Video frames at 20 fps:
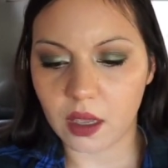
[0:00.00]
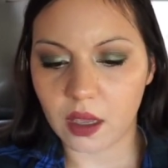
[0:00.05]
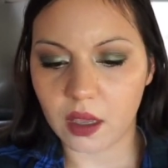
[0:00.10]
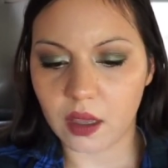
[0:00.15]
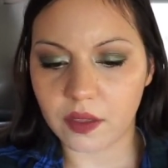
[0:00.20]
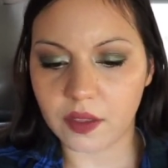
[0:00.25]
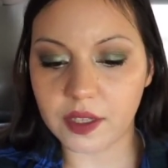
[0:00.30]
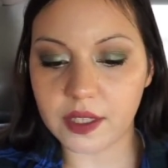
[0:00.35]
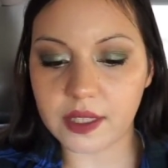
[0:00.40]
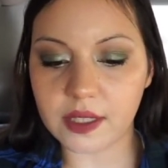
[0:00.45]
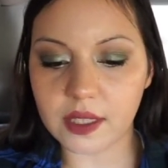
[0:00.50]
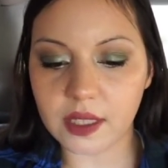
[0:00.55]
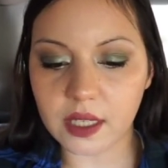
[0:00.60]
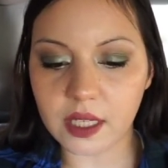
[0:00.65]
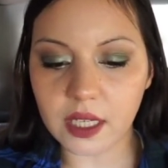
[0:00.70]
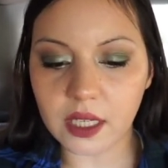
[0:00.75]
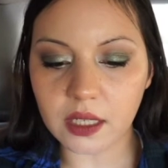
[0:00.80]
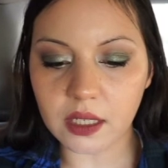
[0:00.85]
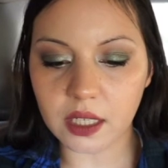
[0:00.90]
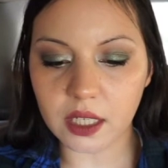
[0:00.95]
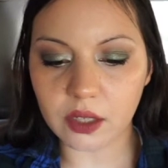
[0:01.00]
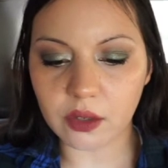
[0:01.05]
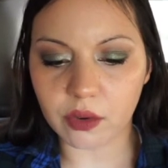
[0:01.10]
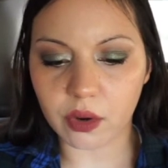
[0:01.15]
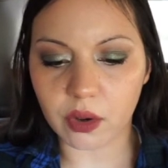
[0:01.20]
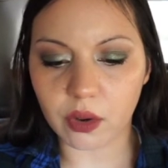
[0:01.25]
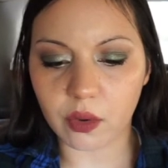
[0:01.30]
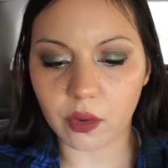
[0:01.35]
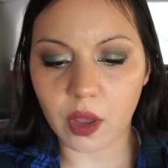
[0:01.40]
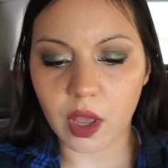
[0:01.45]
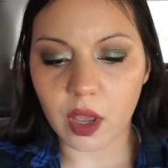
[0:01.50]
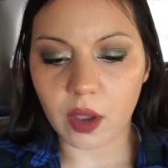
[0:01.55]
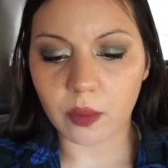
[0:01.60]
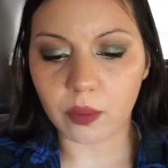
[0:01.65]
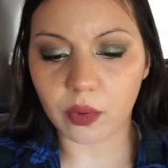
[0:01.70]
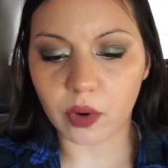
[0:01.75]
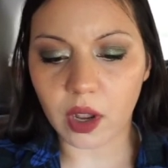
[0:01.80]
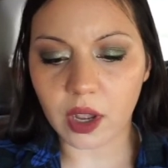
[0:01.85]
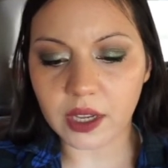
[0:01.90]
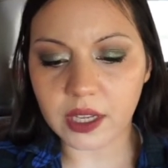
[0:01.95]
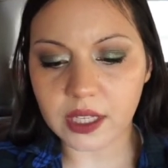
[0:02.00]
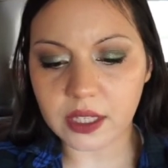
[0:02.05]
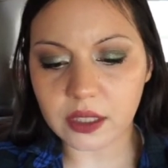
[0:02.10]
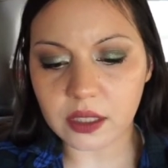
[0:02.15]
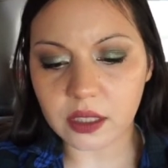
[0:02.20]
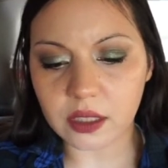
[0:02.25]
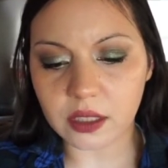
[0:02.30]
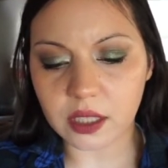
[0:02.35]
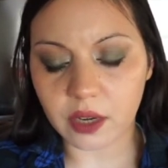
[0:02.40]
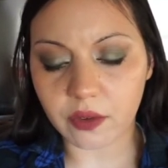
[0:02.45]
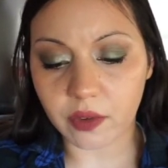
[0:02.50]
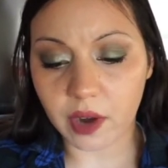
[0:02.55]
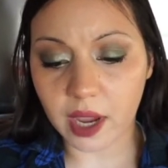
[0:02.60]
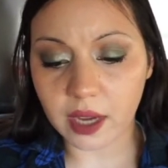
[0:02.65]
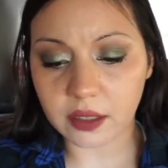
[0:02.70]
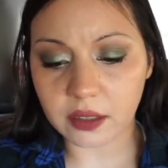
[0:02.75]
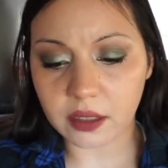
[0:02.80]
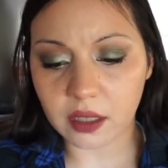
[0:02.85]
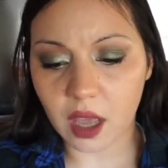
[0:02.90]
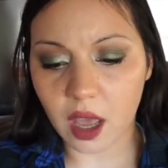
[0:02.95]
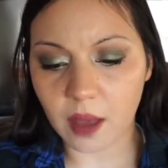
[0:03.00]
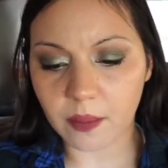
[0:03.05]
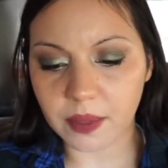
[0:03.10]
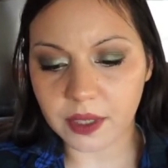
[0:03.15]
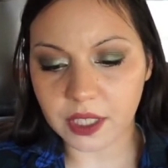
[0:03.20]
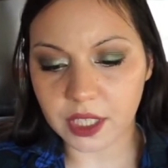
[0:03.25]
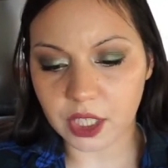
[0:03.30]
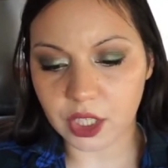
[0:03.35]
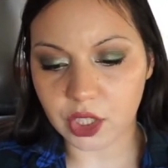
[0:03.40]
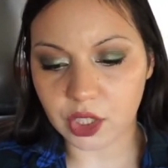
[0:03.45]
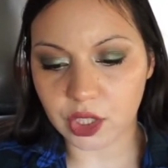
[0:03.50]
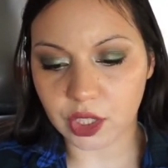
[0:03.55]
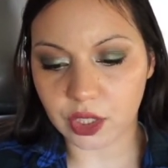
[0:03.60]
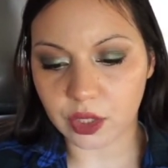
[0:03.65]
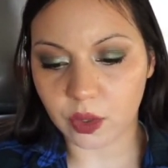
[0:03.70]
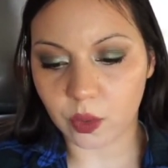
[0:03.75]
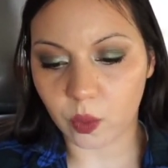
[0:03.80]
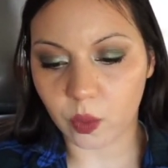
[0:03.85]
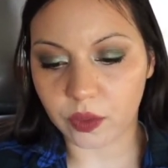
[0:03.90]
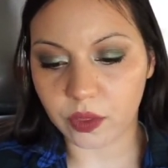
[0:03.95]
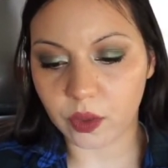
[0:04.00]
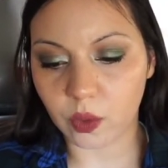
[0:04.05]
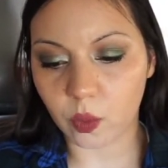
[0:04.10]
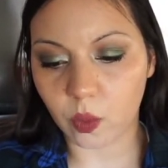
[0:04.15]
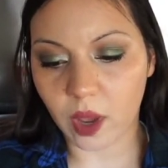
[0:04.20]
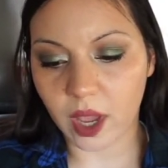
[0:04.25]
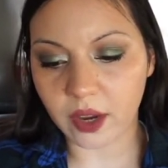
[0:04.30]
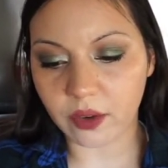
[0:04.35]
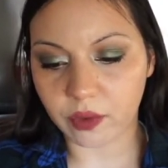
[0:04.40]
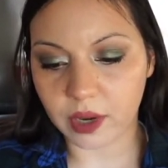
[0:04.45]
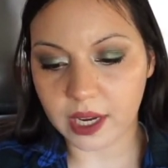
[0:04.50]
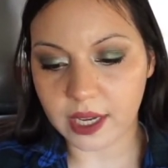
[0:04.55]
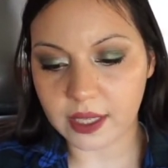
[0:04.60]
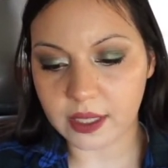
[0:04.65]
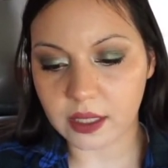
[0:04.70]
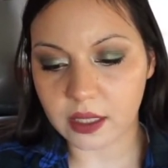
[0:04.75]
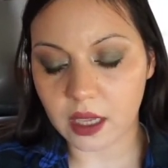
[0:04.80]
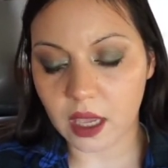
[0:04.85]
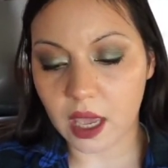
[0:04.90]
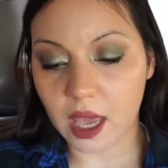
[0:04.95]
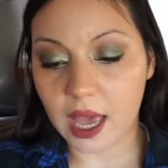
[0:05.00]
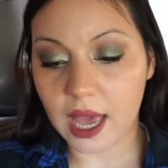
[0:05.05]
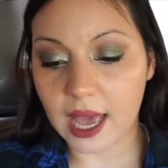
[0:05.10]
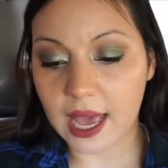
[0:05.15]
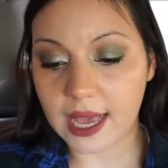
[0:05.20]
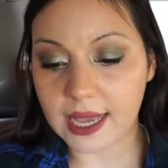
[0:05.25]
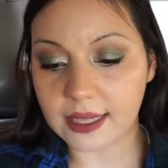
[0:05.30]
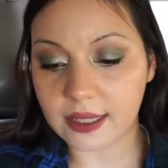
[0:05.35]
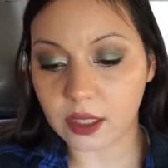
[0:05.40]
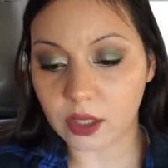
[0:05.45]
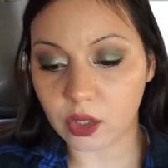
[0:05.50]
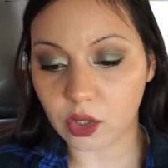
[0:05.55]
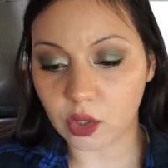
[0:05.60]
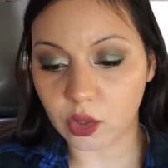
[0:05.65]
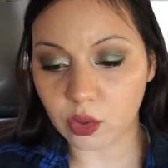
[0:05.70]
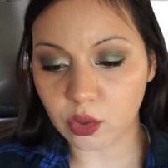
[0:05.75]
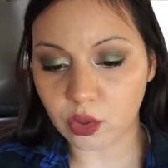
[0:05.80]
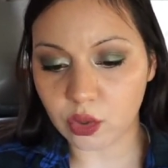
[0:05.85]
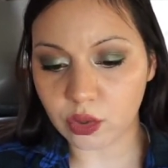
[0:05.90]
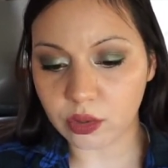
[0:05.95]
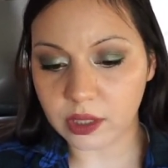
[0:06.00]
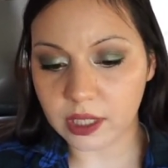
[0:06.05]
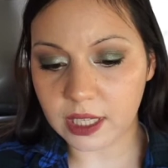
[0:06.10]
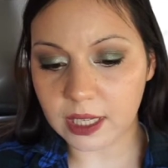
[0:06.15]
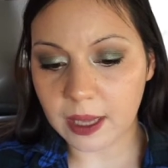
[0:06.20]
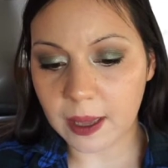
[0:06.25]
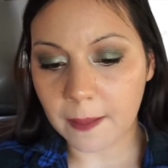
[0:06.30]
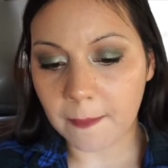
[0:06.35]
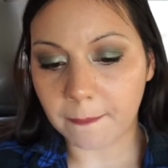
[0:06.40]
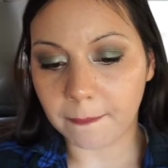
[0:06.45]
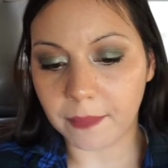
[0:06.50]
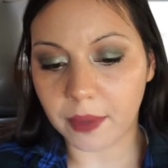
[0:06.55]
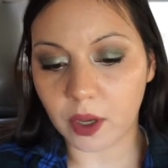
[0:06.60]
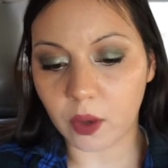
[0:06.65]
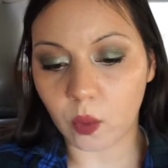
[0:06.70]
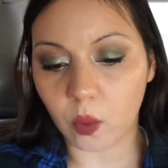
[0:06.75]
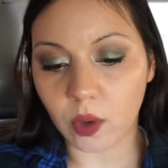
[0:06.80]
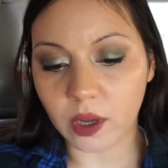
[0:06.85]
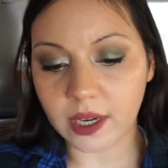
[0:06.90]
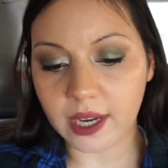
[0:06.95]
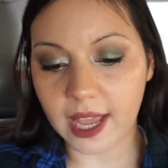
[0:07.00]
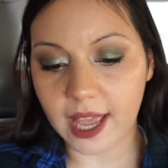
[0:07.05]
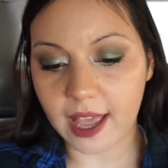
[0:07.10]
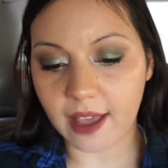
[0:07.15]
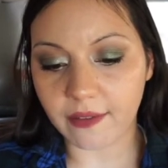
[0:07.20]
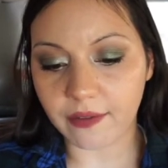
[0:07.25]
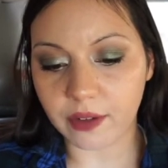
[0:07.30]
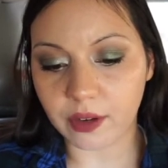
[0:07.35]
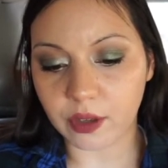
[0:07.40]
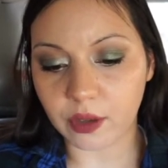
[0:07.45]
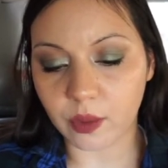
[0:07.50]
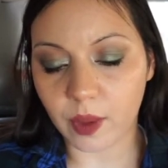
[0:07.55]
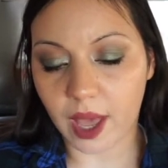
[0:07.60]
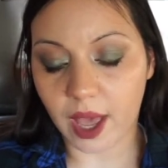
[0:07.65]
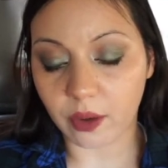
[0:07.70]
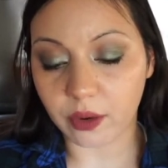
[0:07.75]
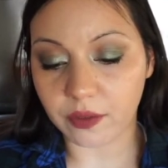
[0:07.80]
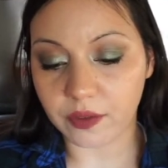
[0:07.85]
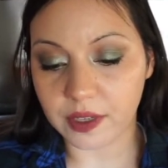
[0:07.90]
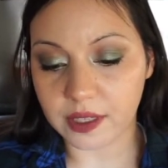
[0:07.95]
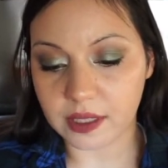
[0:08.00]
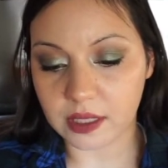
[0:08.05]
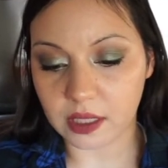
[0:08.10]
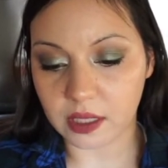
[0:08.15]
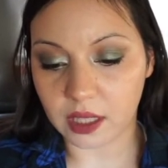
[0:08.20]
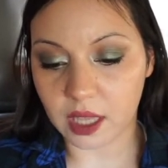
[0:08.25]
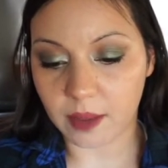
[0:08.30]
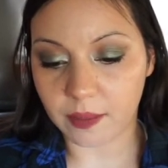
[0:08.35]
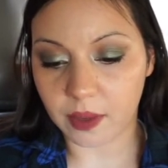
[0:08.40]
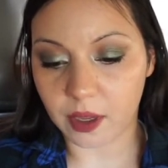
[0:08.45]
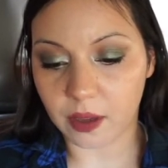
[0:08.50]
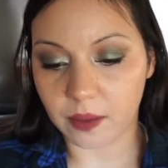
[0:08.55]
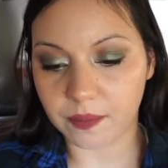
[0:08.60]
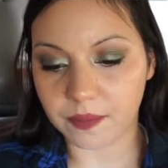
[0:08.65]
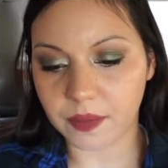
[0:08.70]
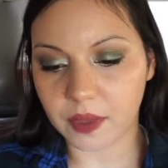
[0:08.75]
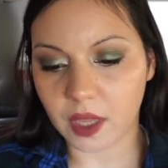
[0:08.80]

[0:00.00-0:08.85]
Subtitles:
The city Negro brought into direct competition with the white race has usually but one avenue out of his dilemma: